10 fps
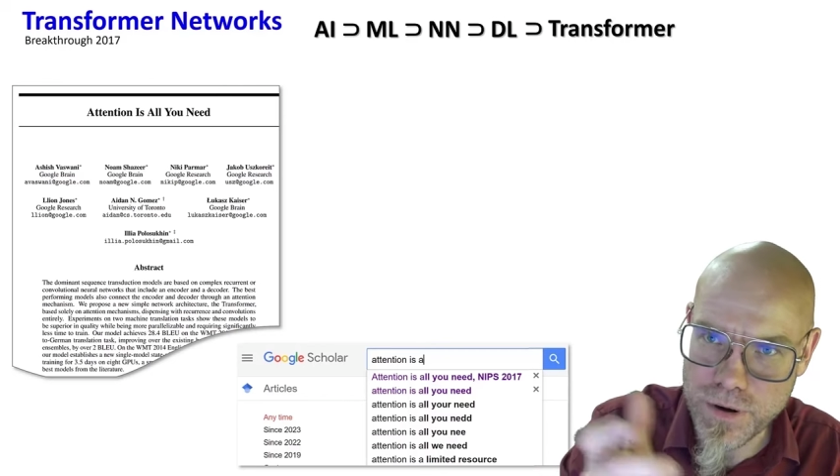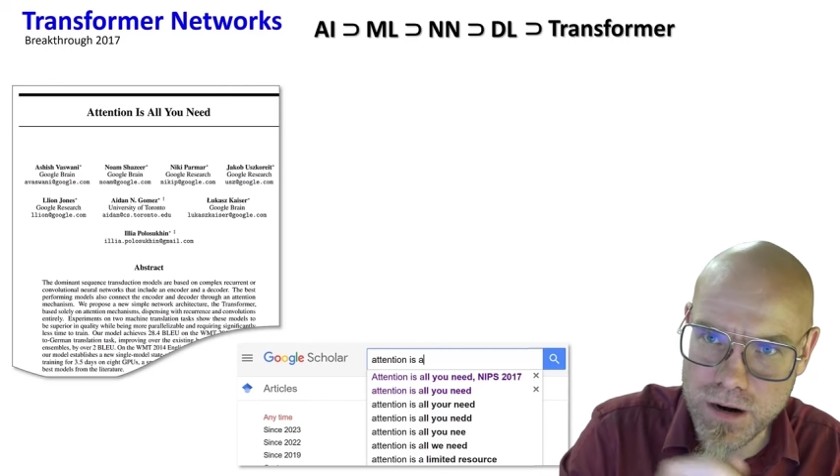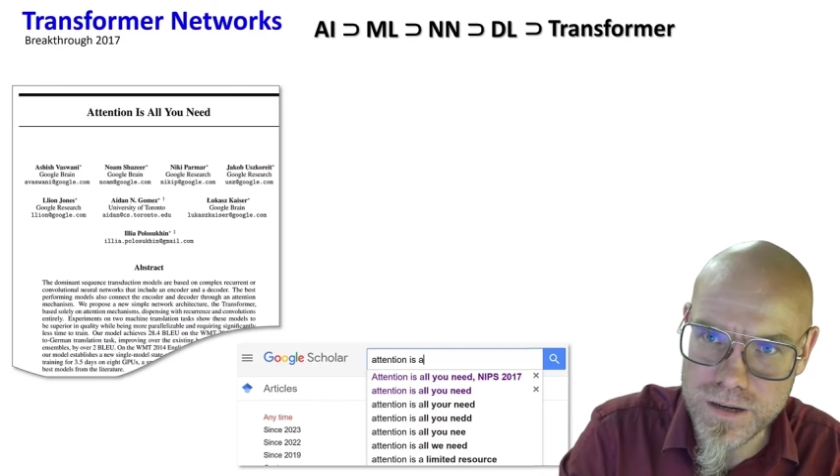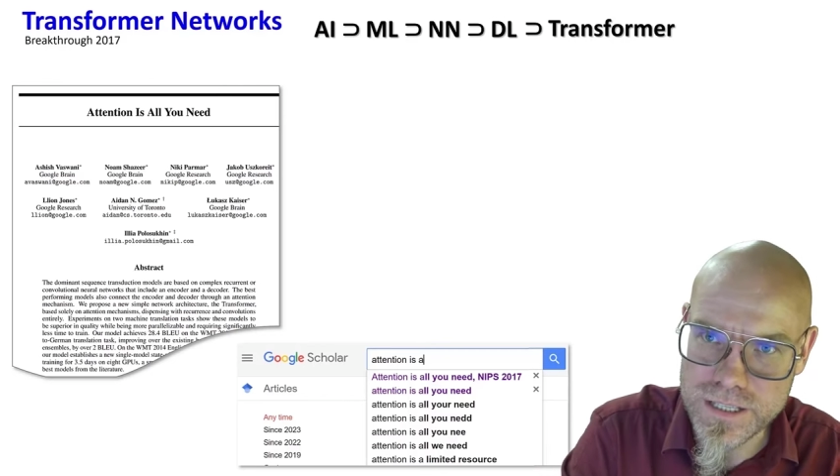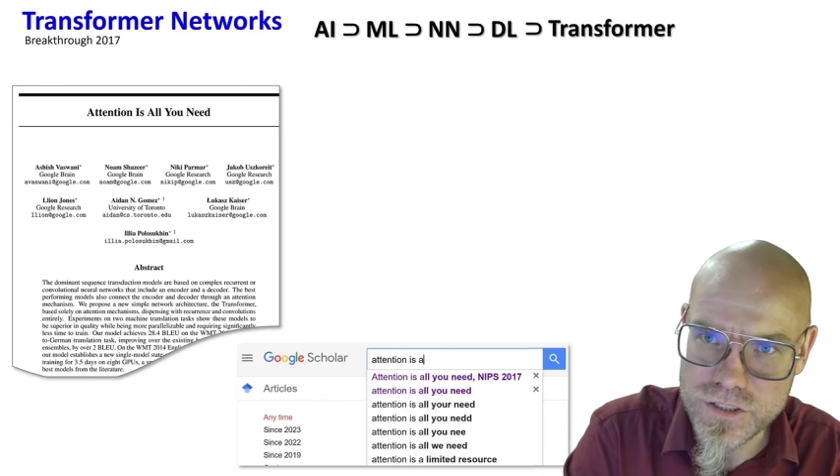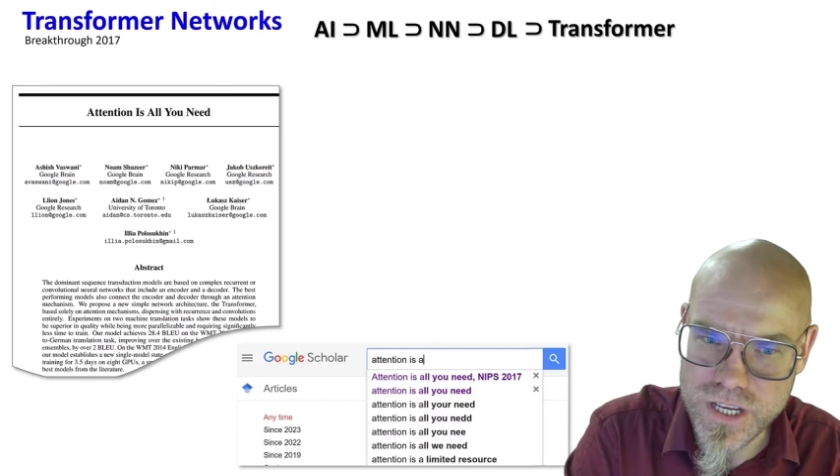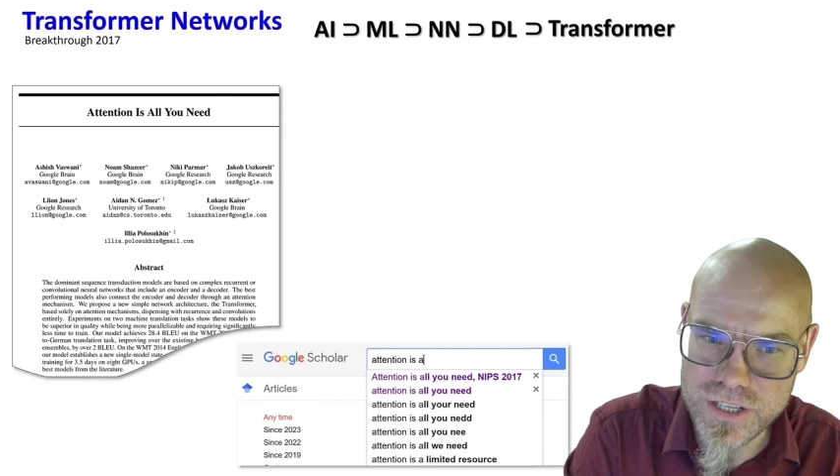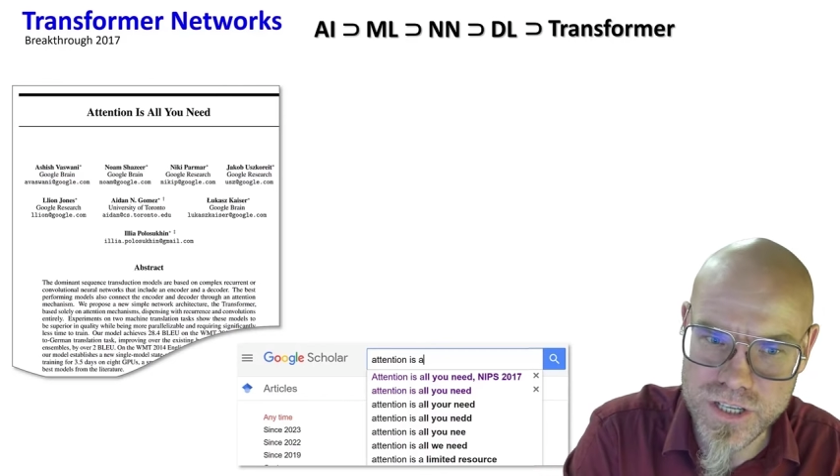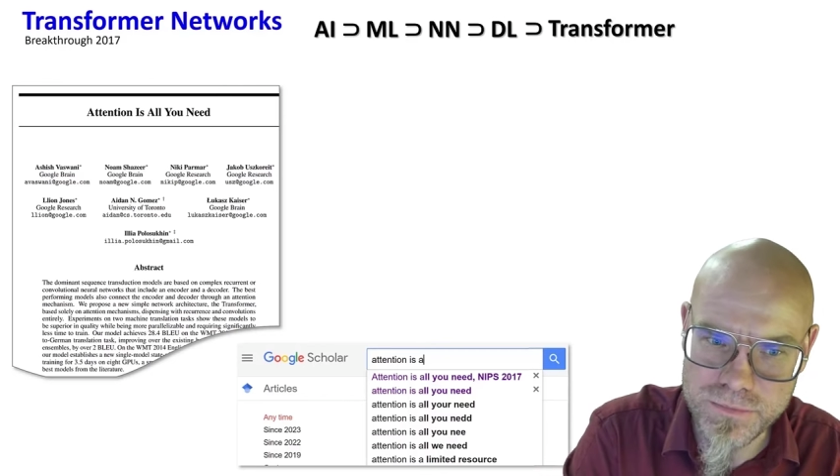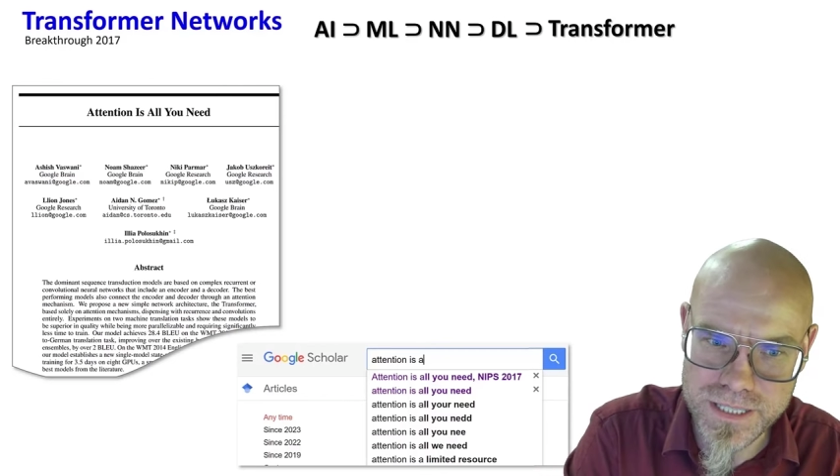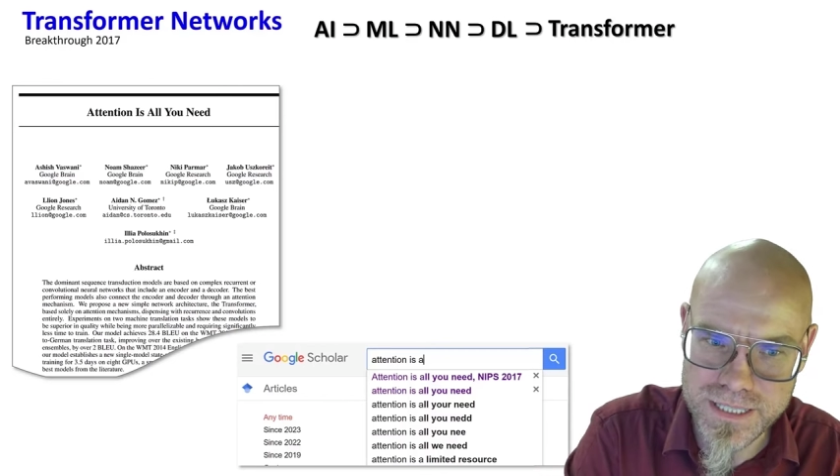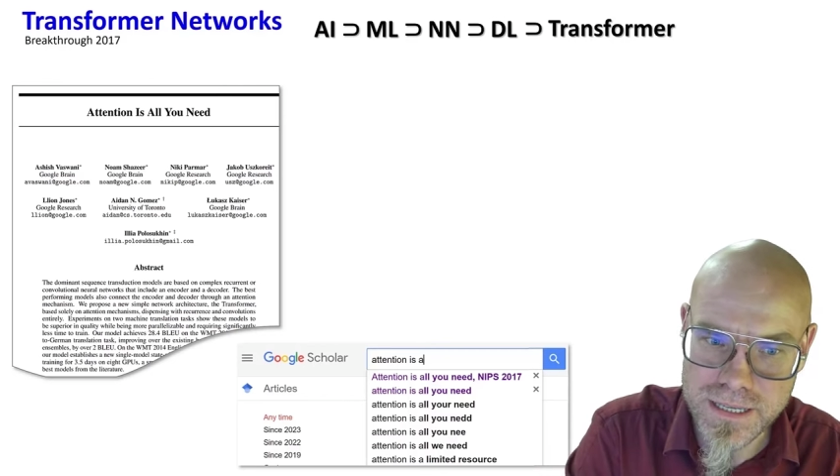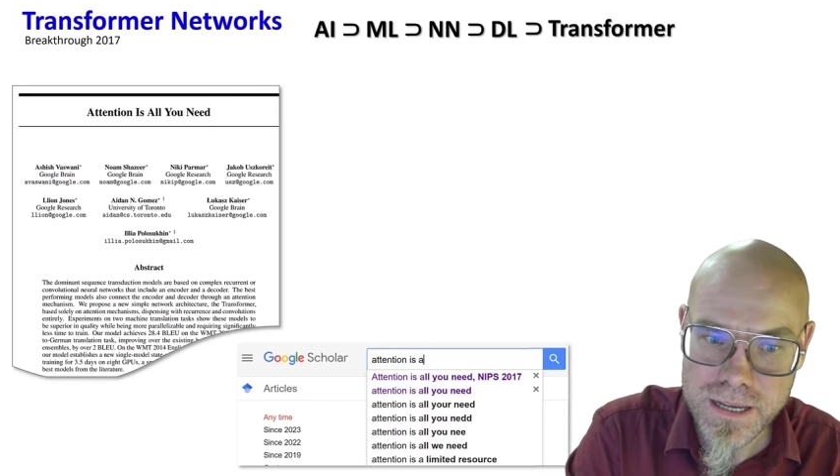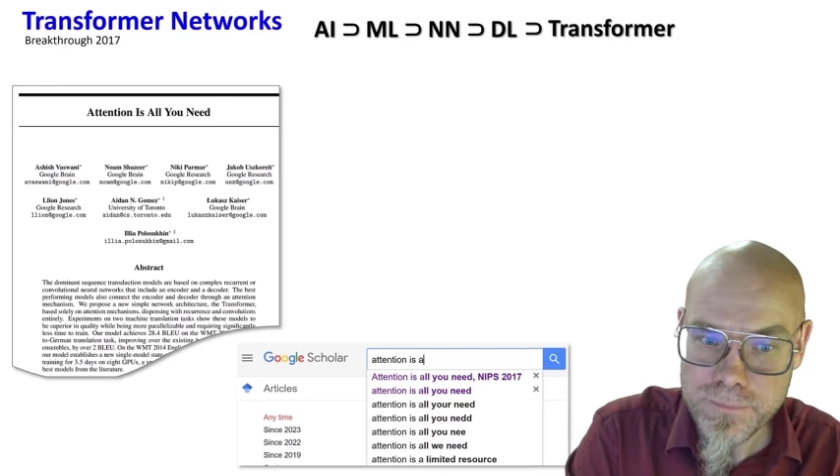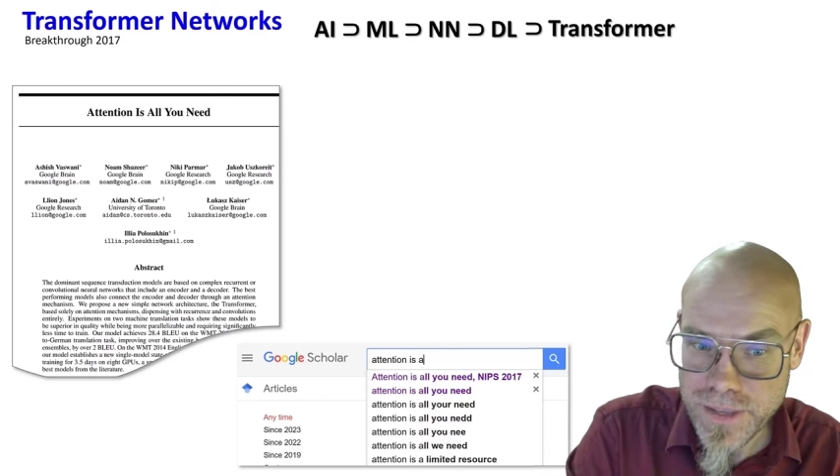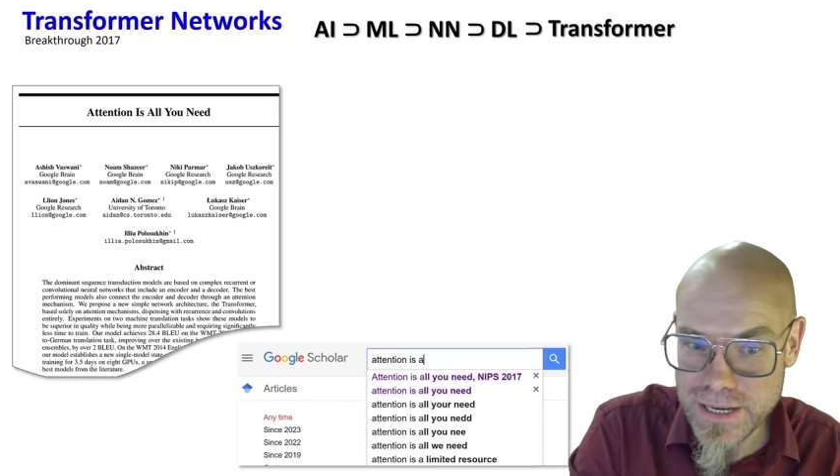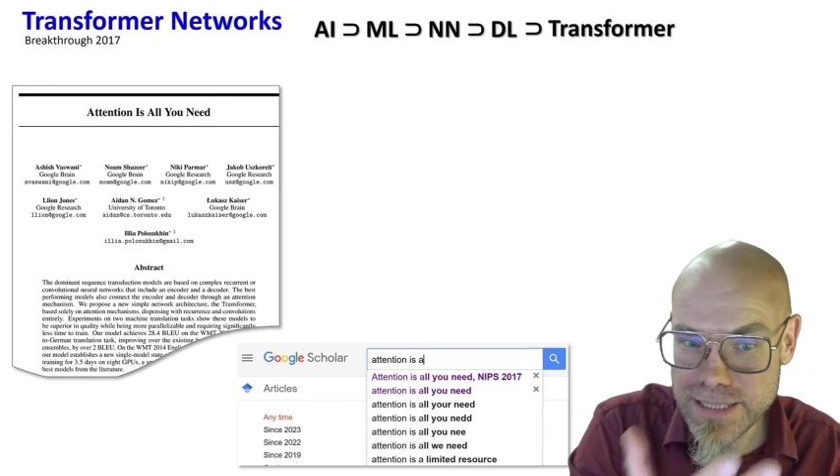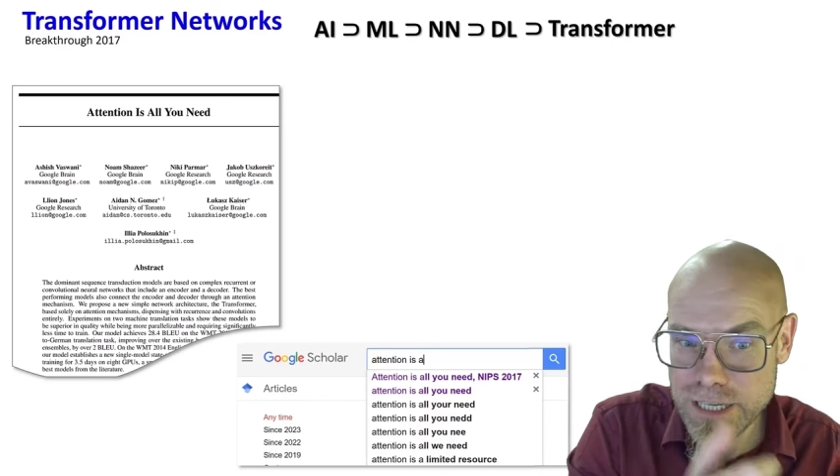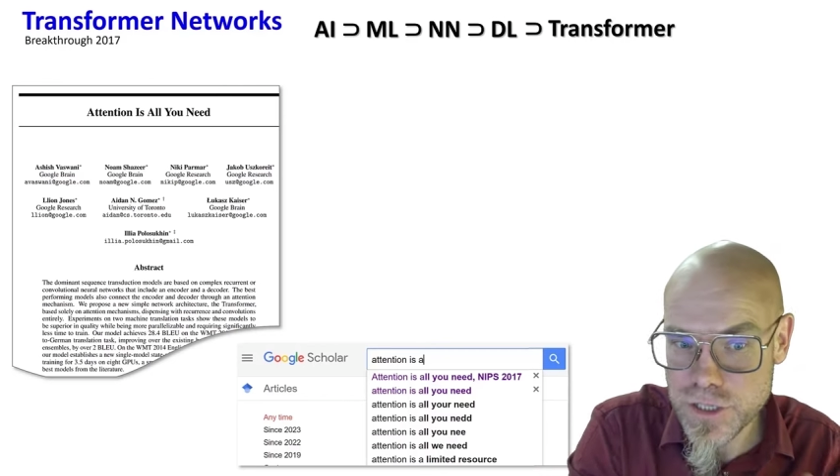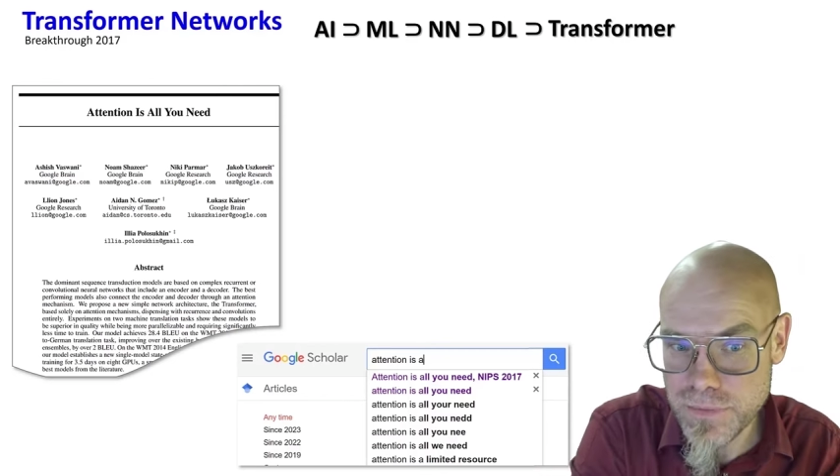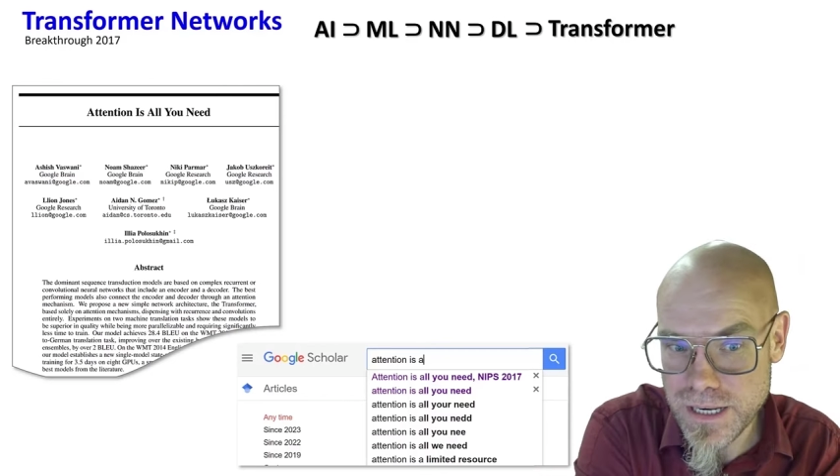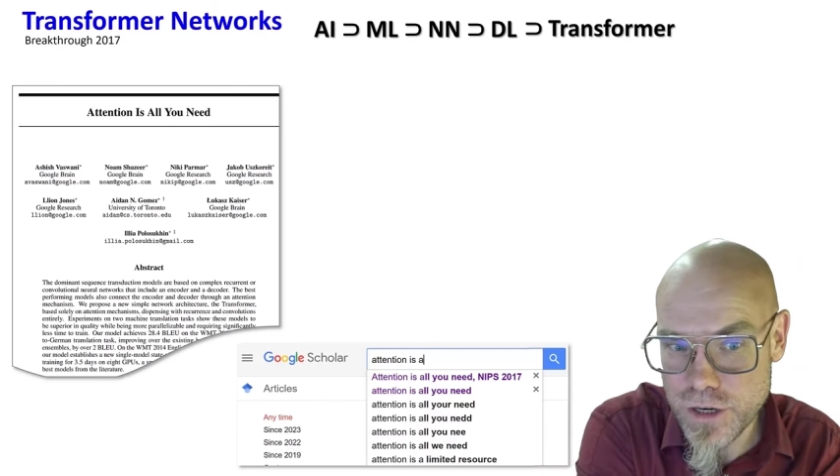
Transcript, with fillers: Bard and ChatGPT. And it's actually been